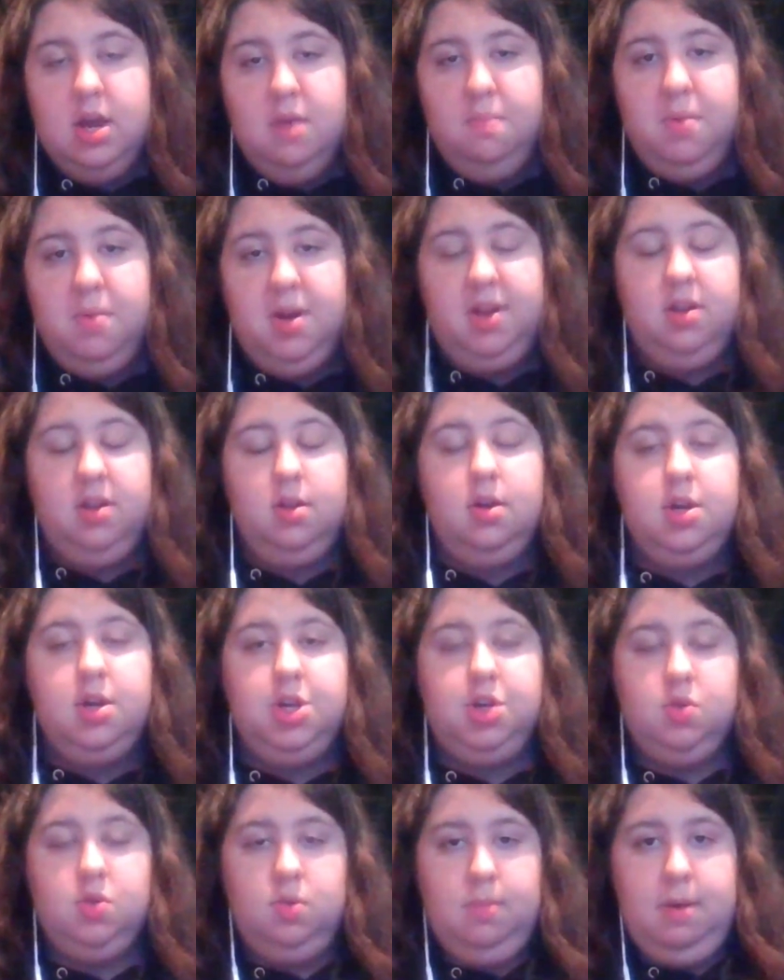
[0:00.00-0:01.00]
but as long
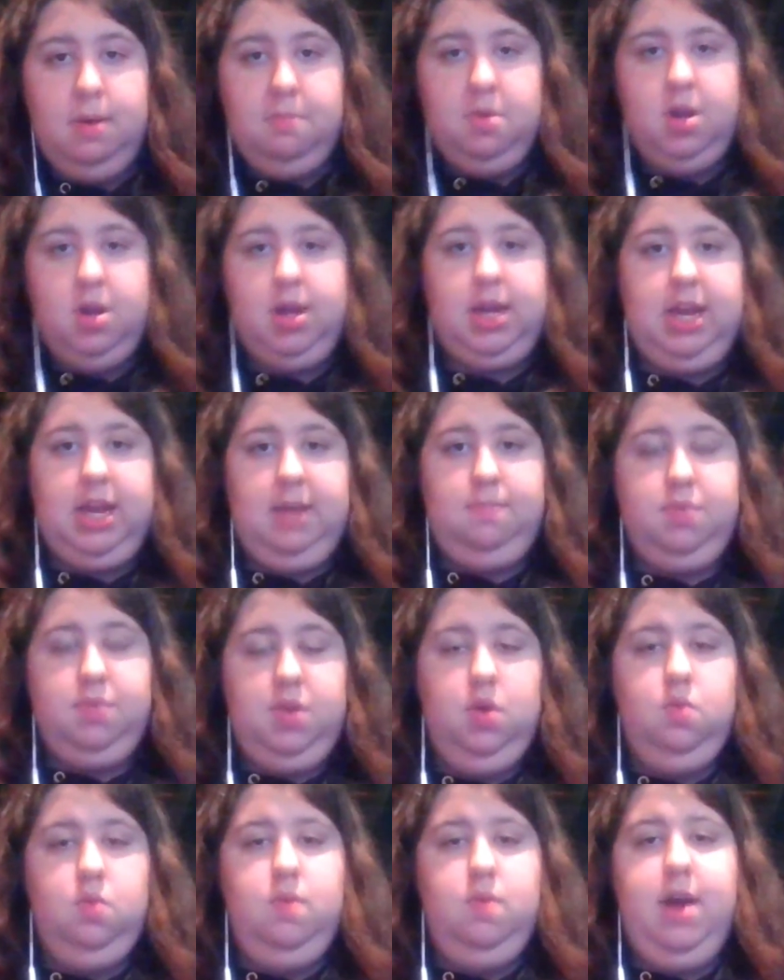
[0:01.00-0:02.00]
as you remember to keep
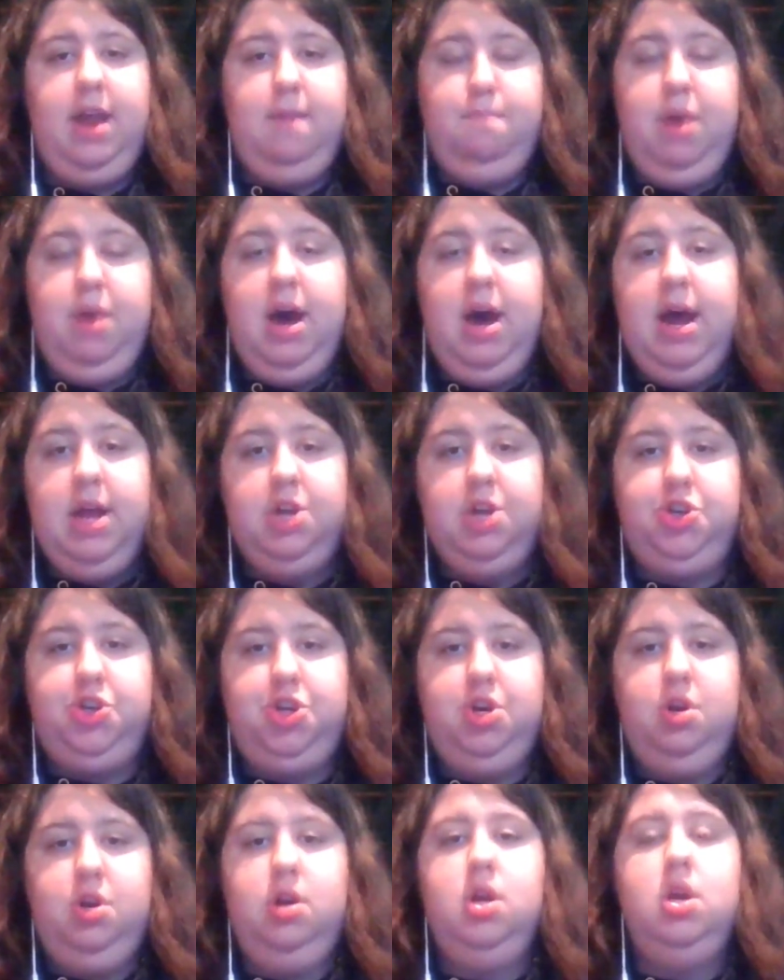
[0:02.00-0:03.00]
the right
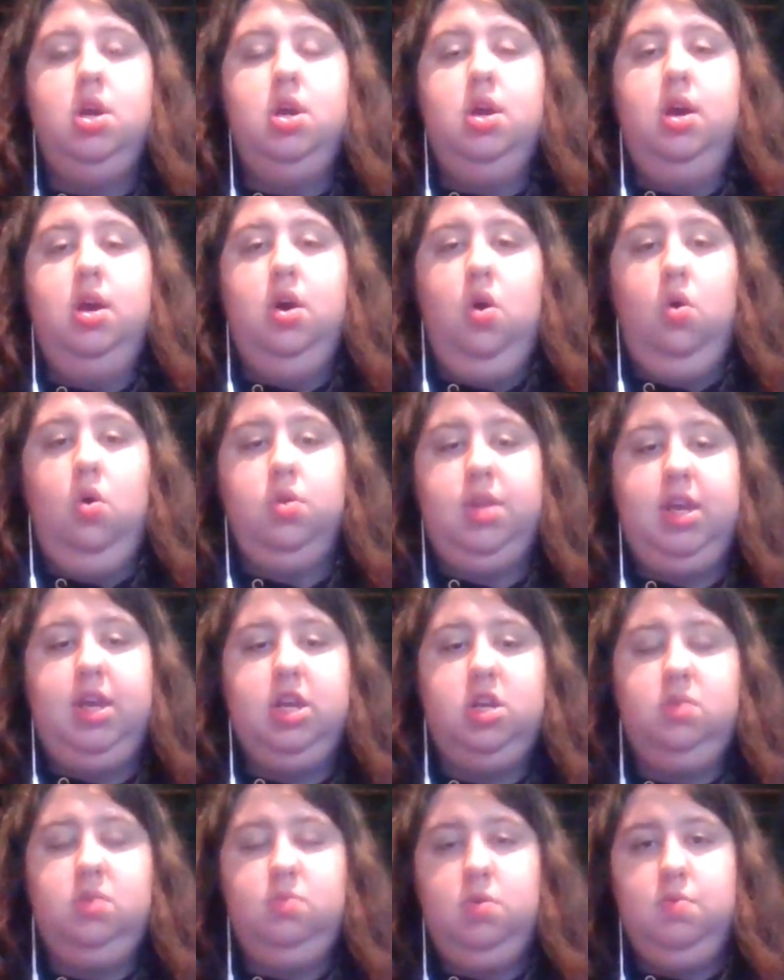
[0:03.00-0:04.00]
posture, hold the
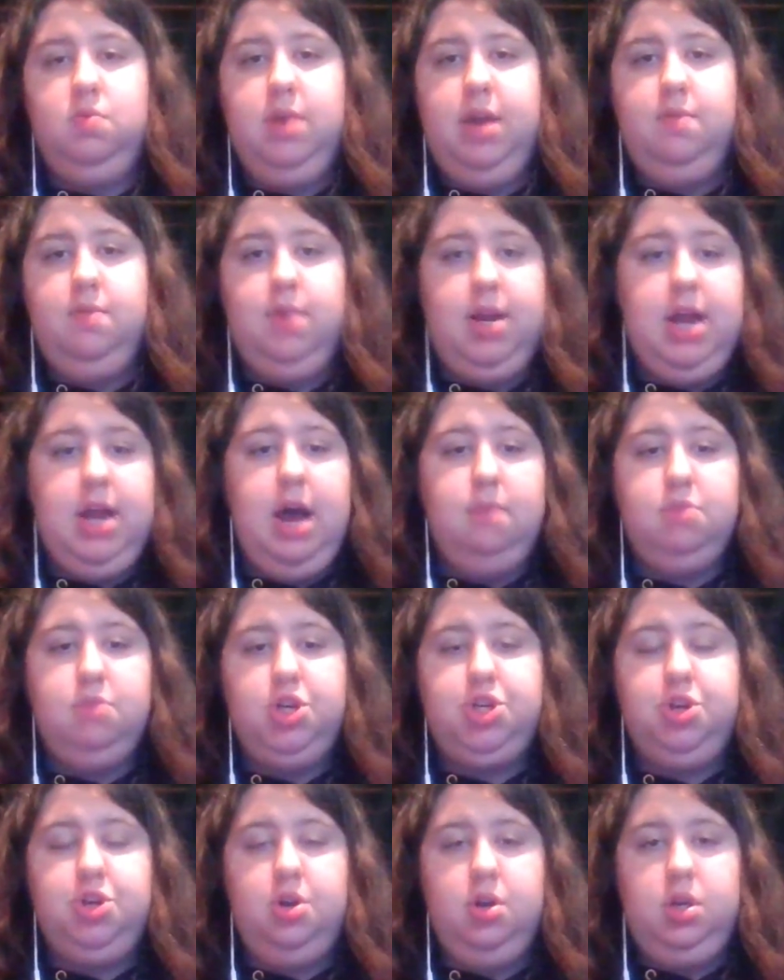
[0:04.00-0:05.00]
instrument right
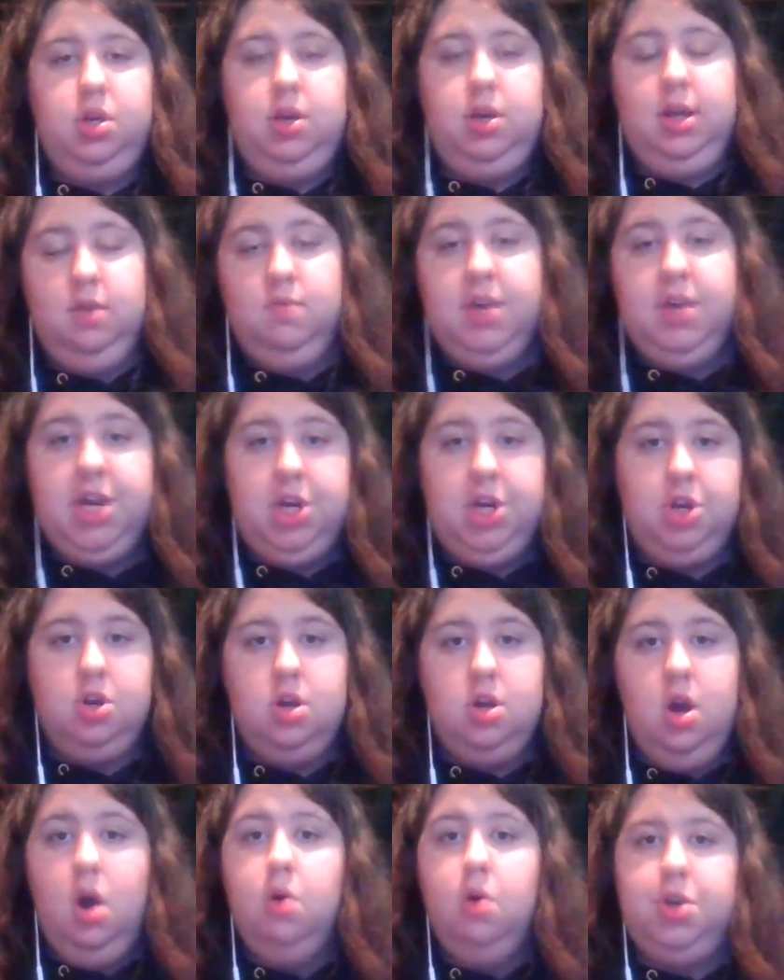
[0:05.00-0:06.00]
embouchure, you can read your
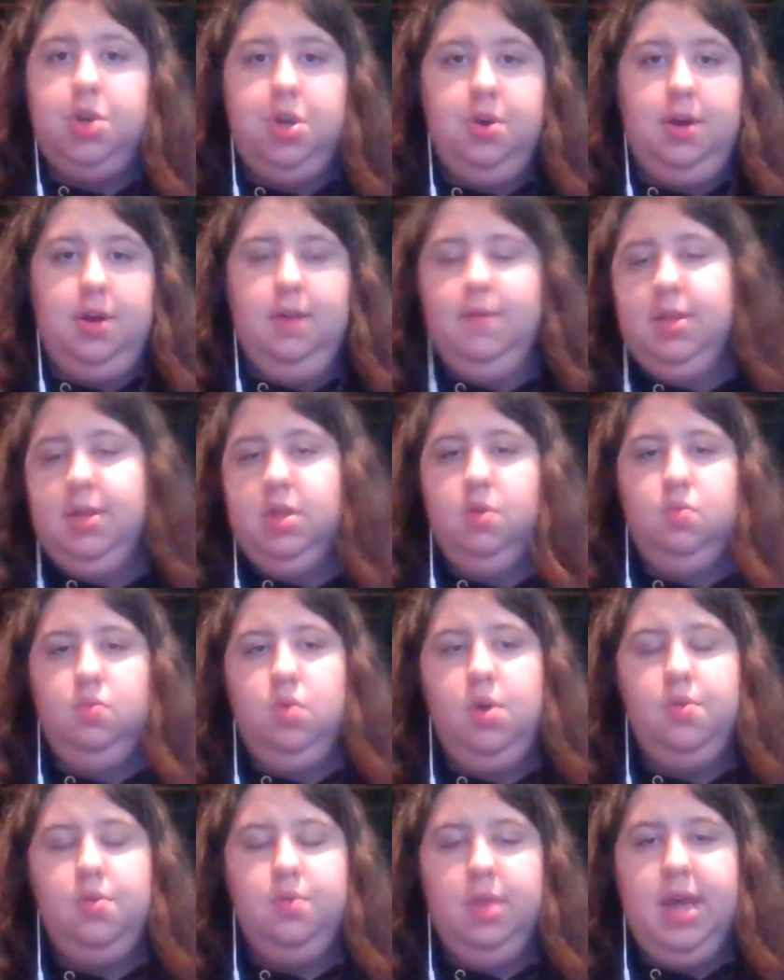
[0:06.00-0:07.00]
notes, you can read the
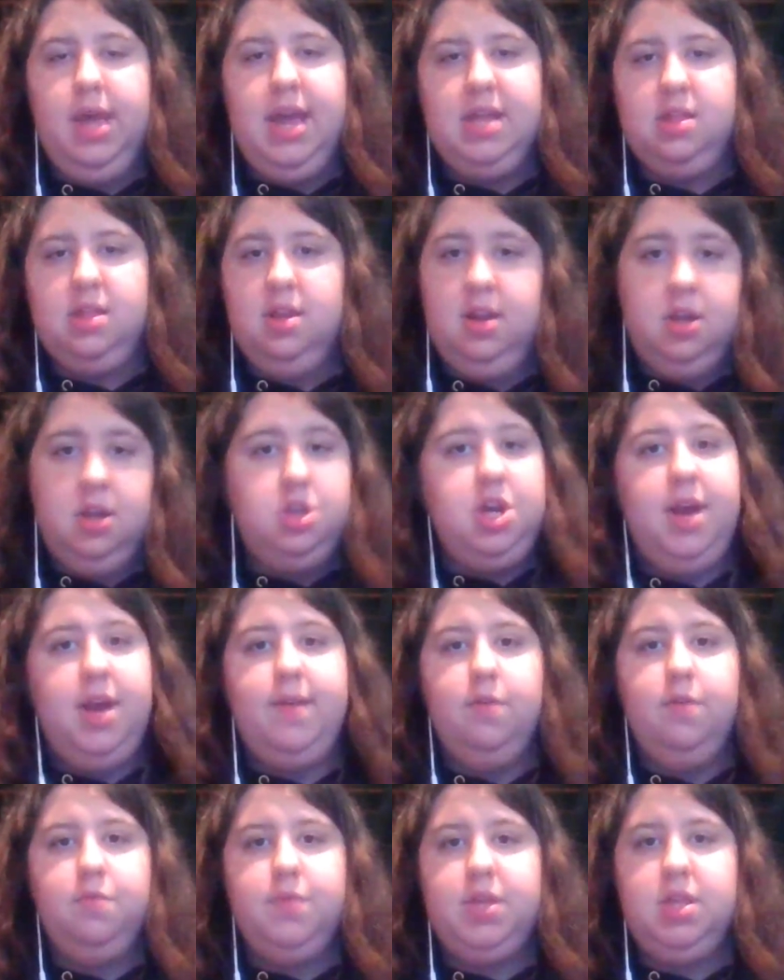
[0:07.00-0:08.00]
note length, and in
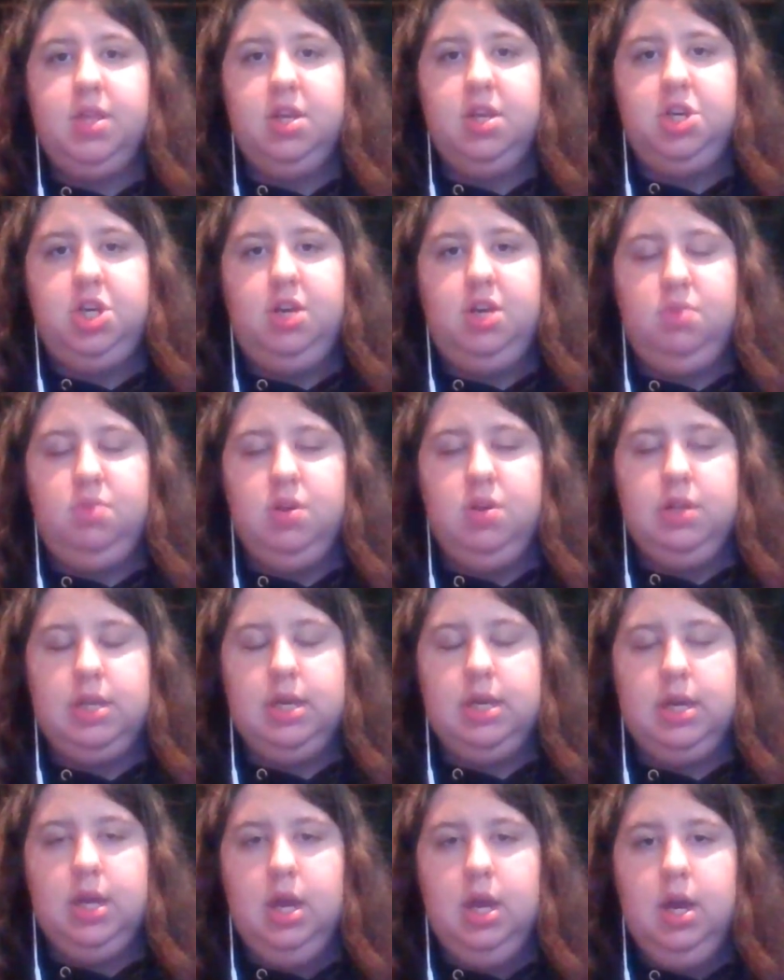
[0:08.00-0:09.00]
general read the sheet
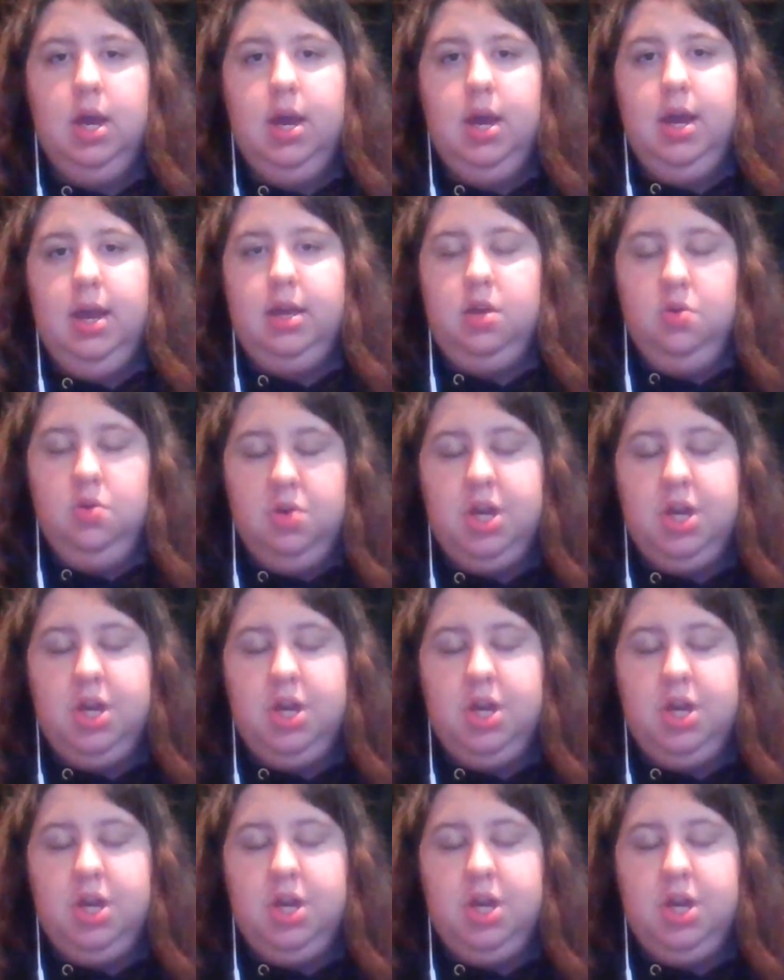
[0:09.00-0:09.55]
music, you